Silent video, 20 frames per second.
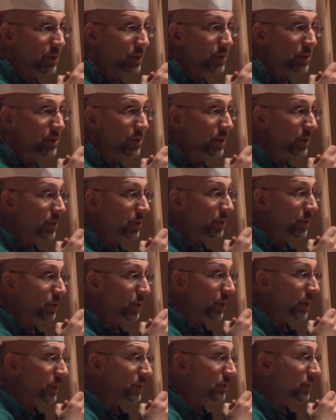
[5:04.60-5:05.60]
to see the
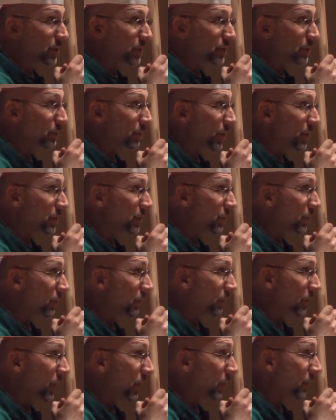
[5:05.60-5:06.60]
greatest expression
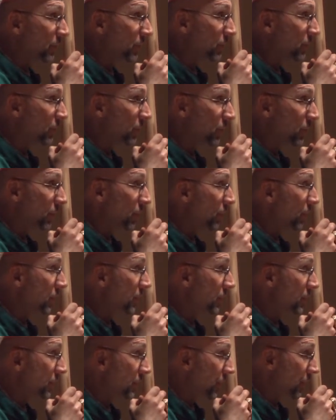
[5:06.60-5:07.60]
of love that the
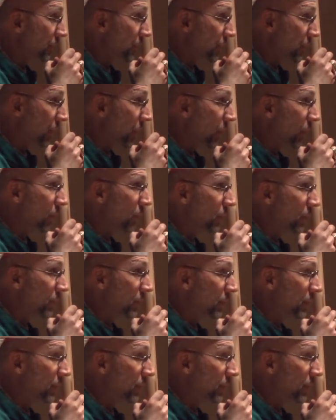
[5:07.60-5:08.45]
world has ever known.